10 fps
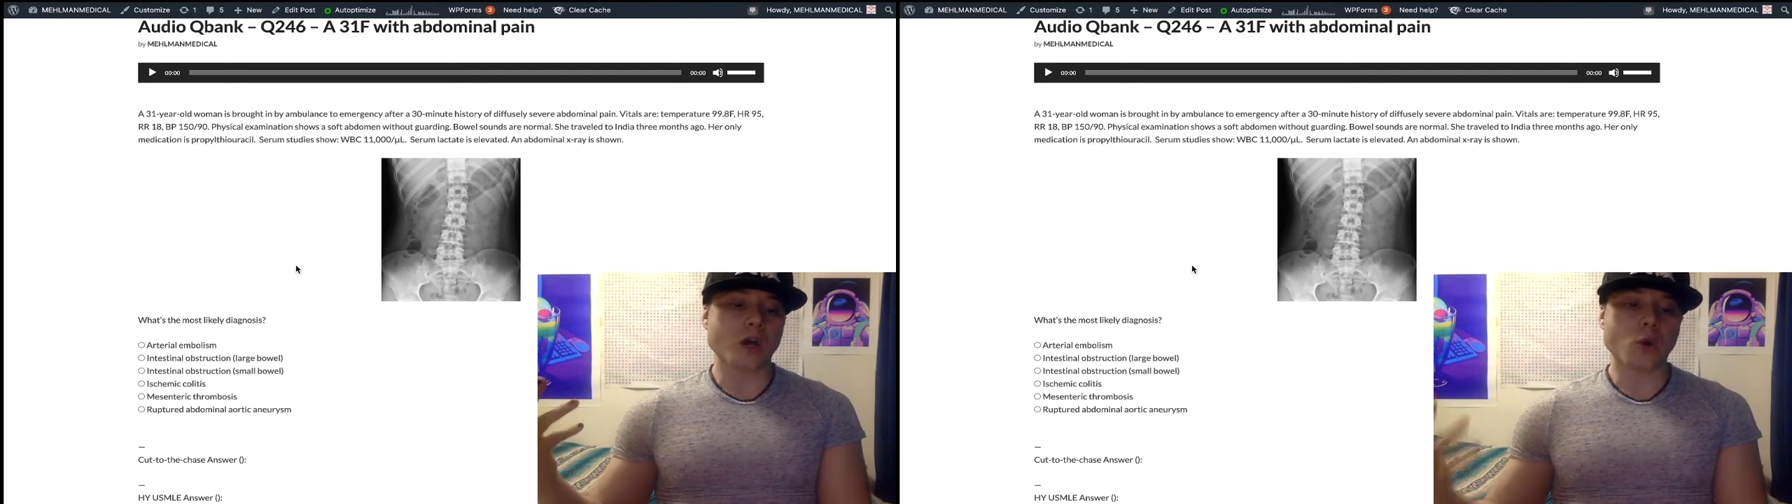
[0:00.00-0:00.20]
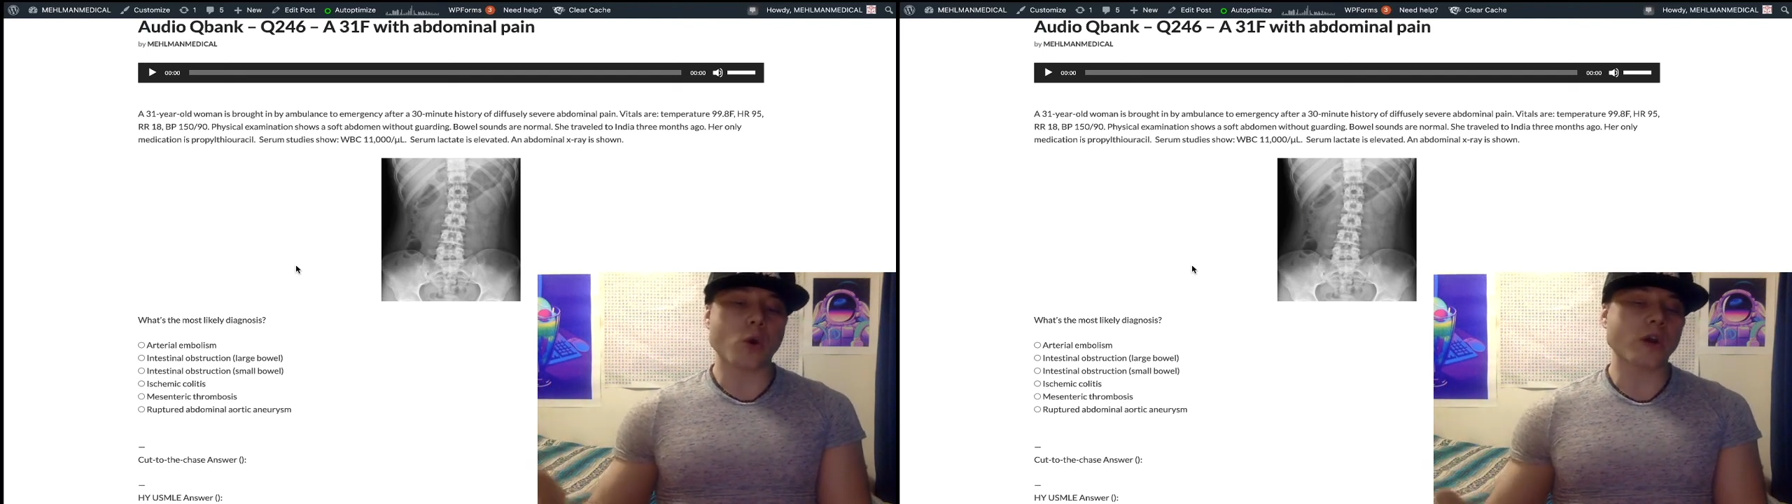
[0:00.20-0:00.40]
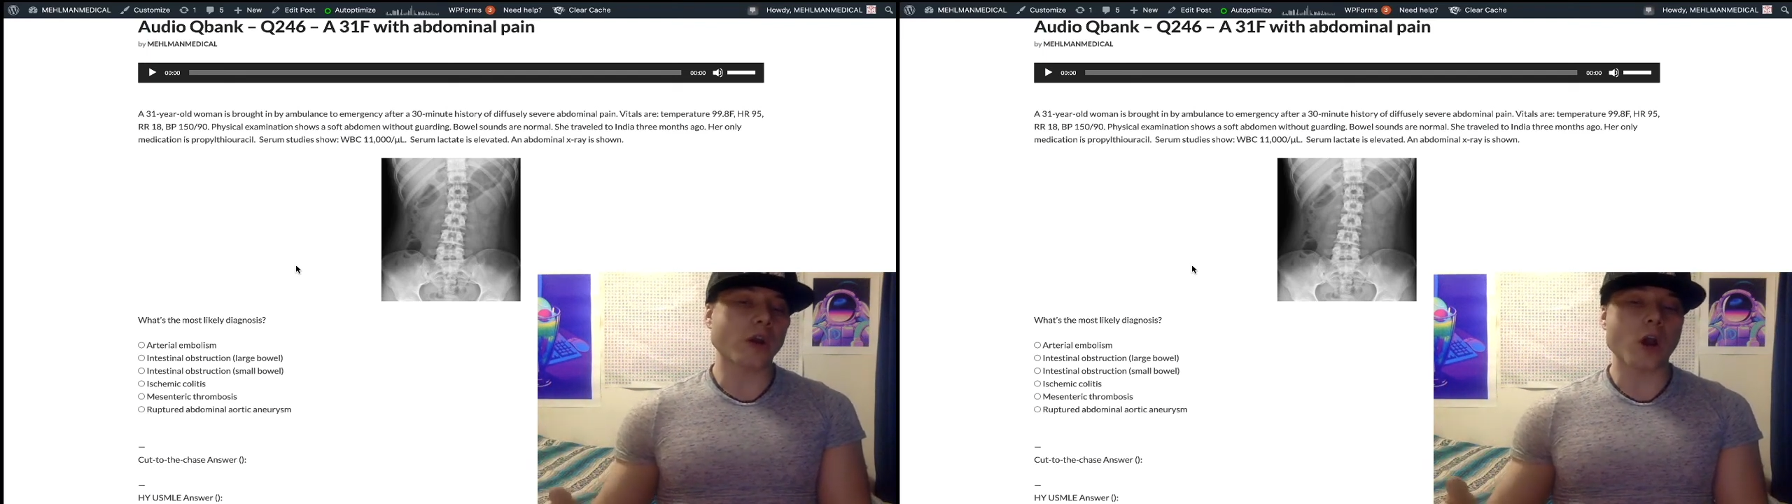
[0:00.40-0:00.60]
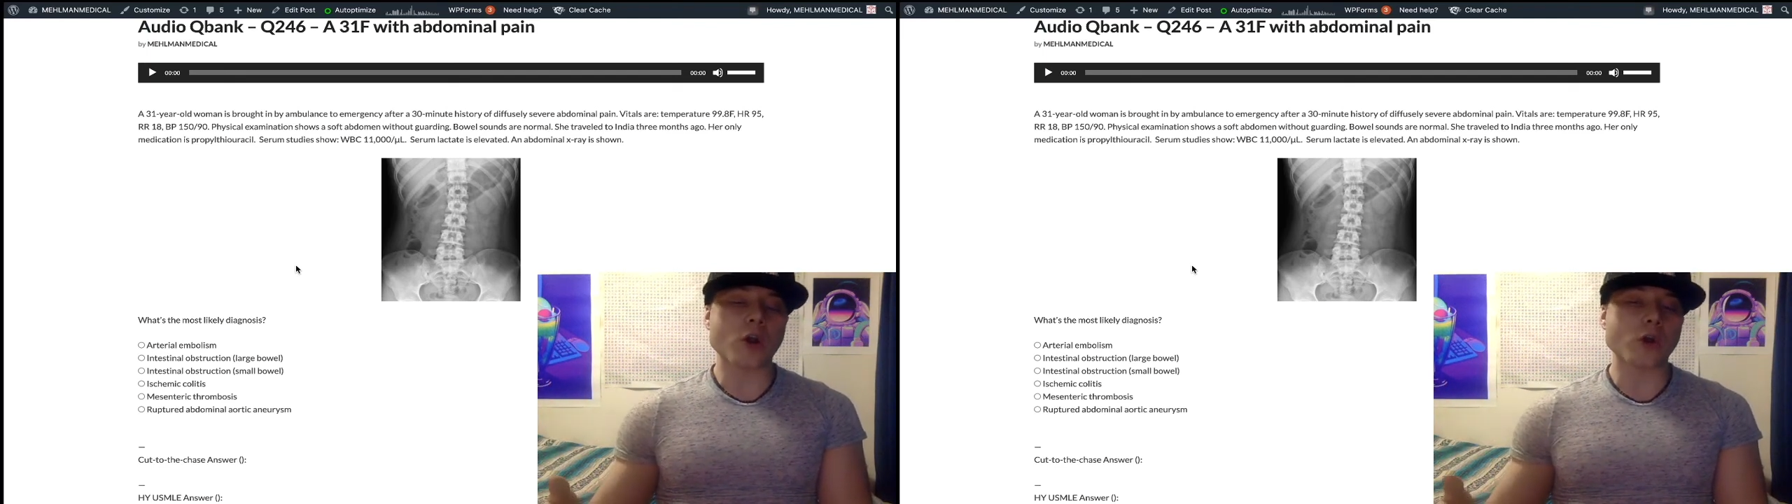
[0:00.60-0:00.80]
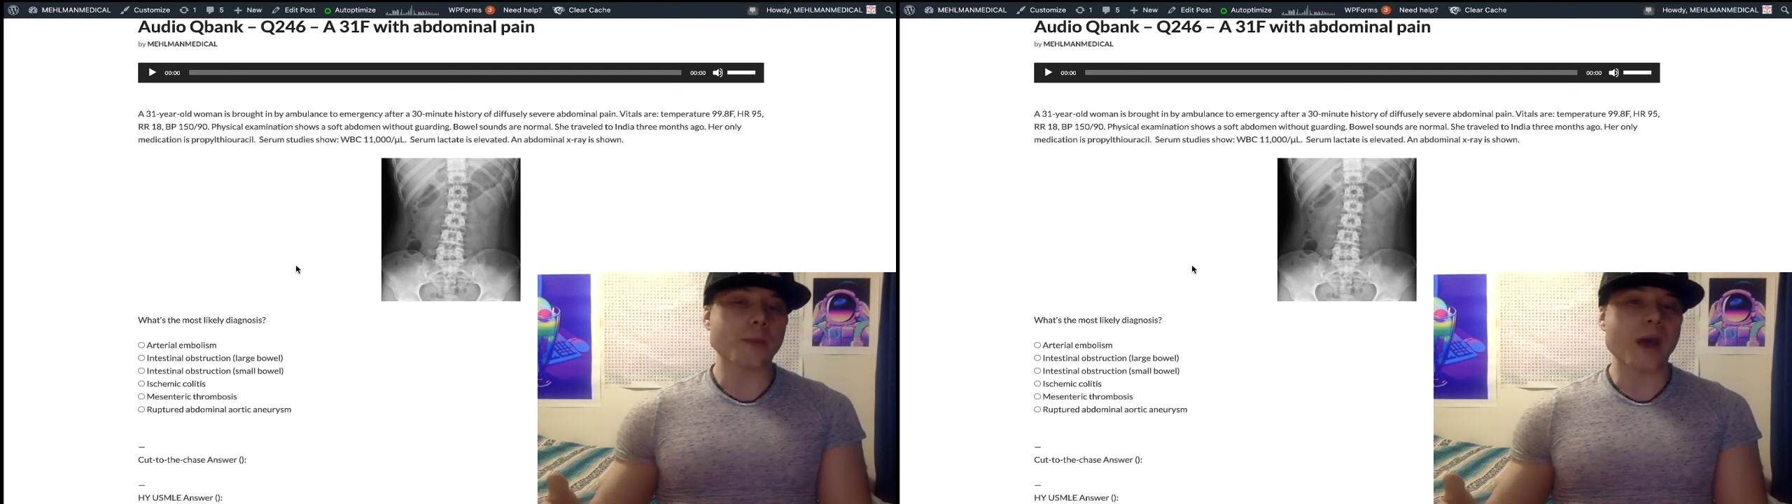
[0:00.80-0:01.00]
coronary
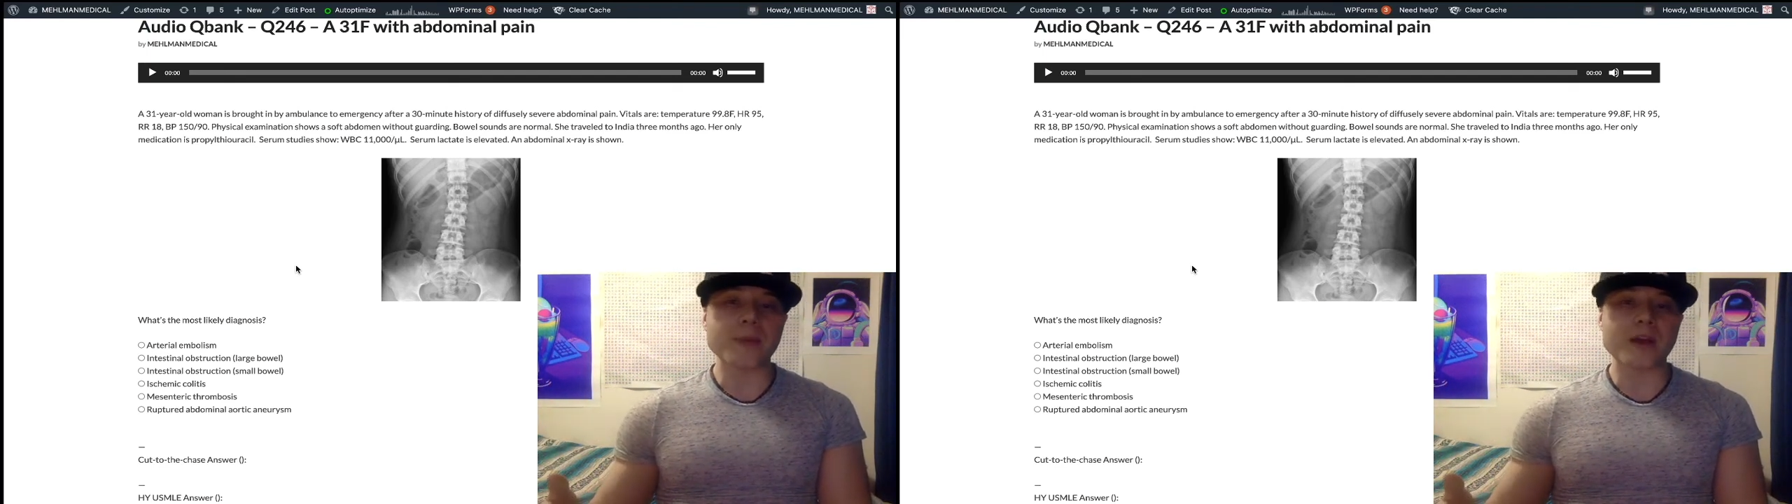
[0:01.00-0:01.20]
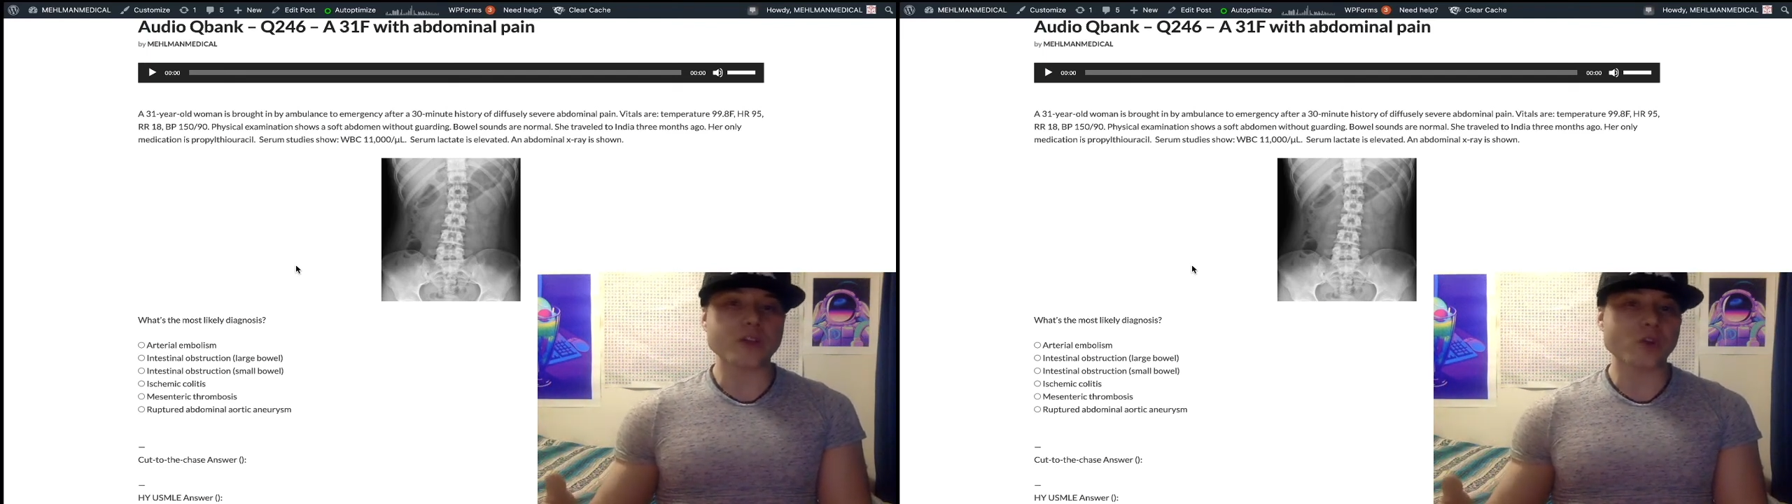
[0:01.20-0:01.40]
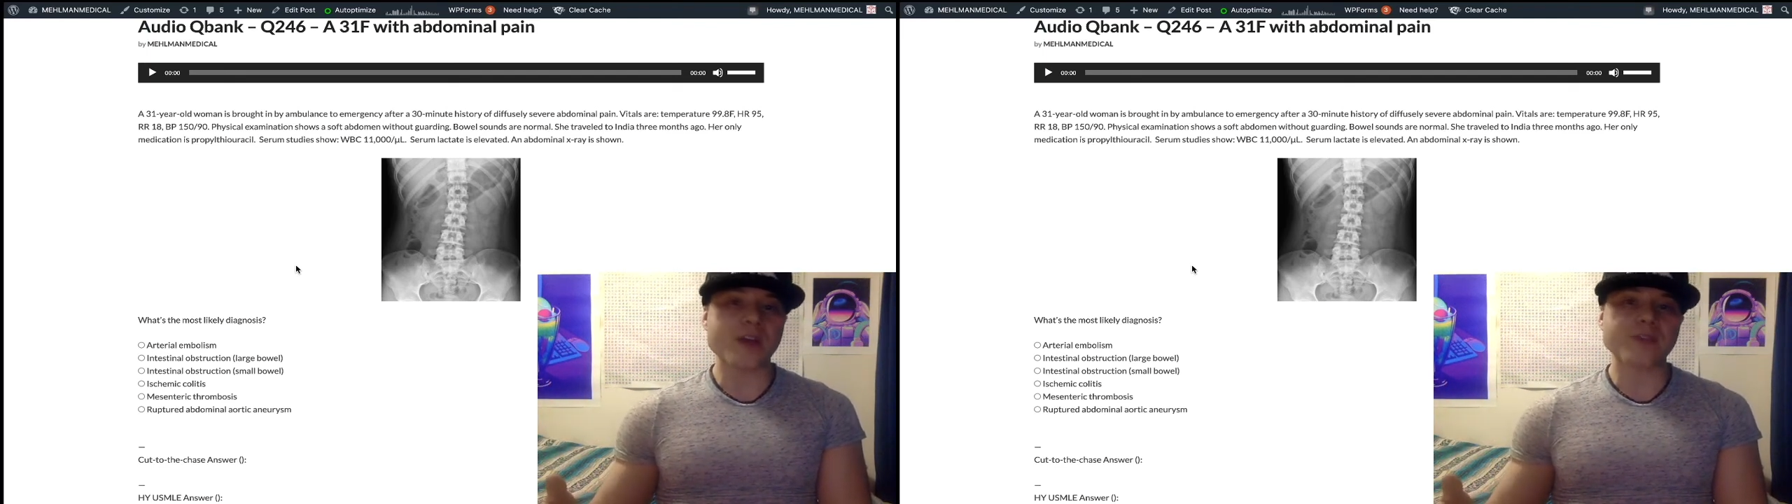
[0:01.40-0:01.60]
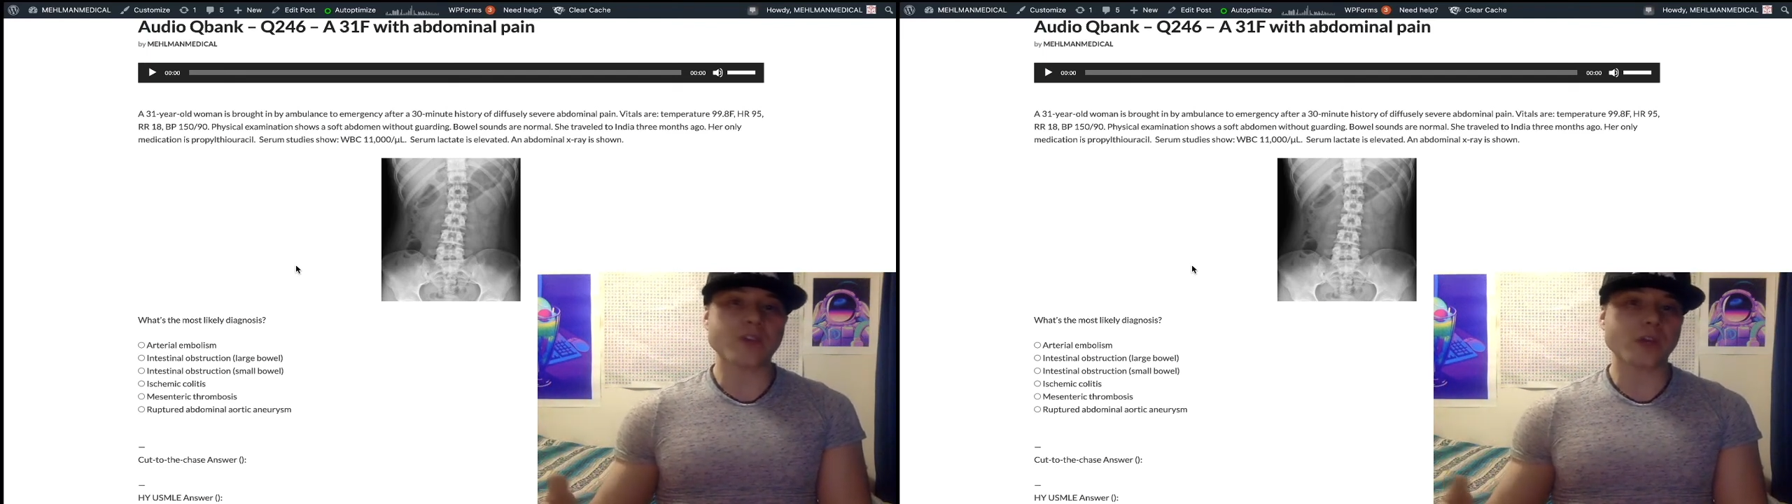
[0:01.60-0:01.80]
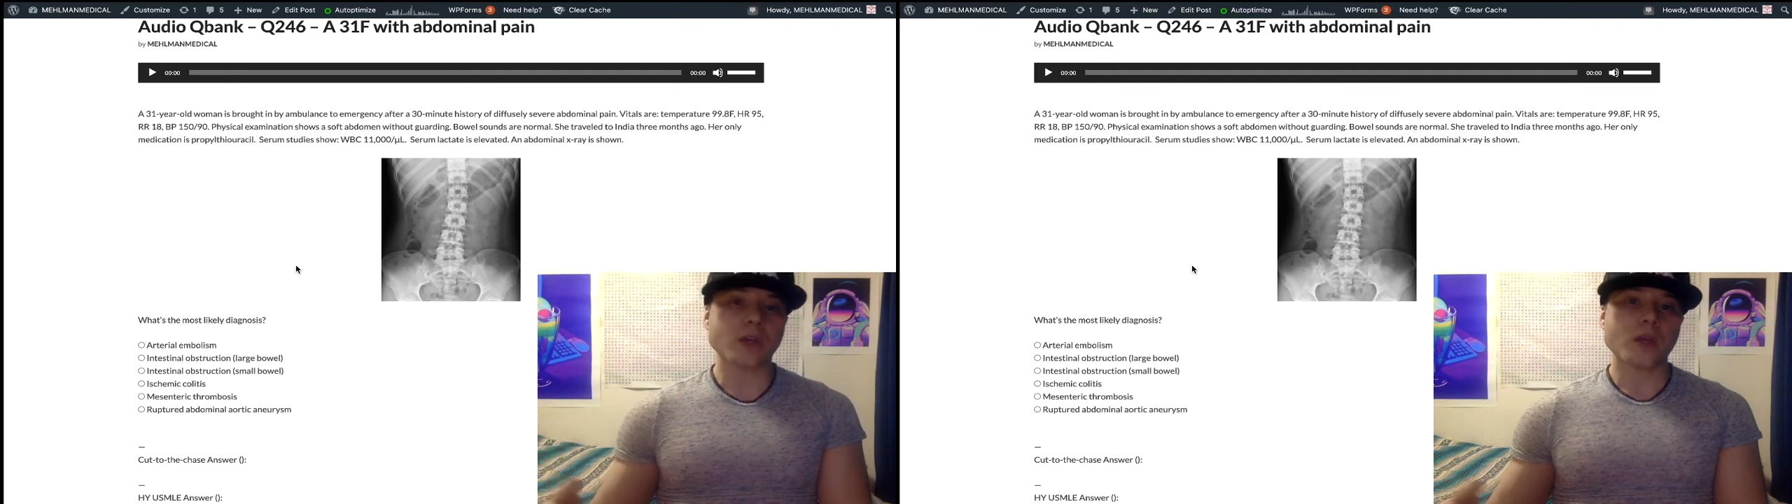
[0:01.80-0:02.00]
artery bypass
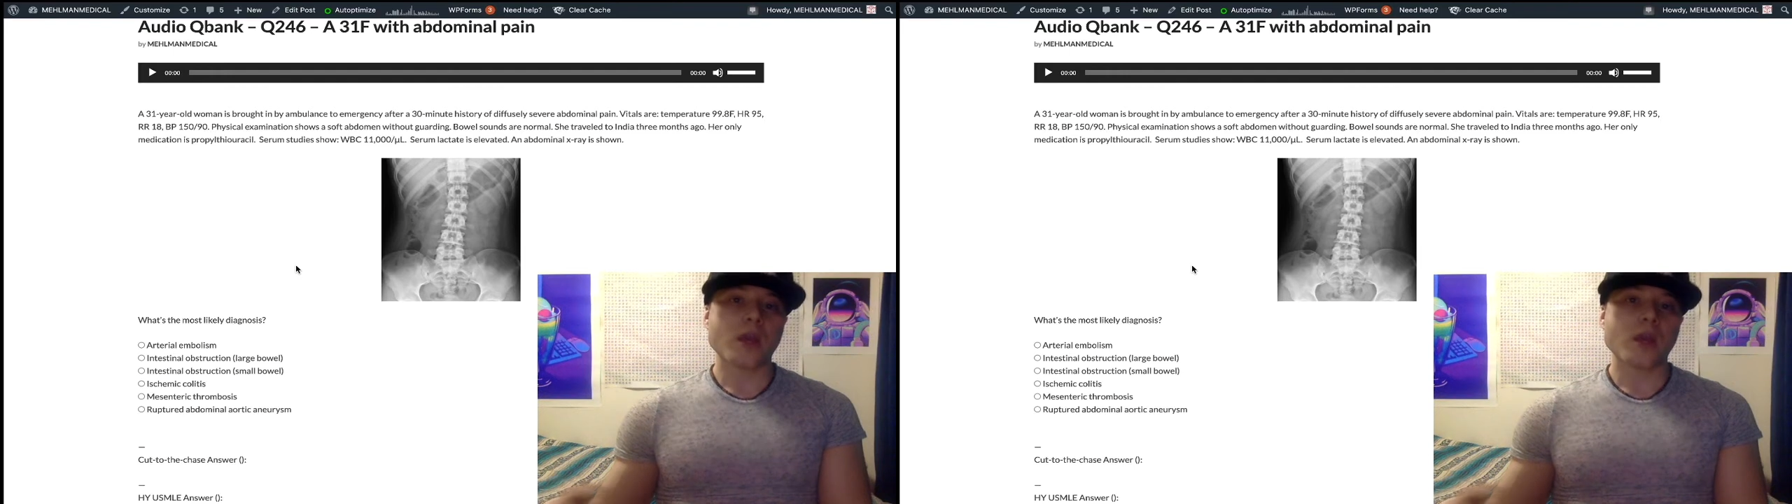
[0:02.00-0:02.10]
grafting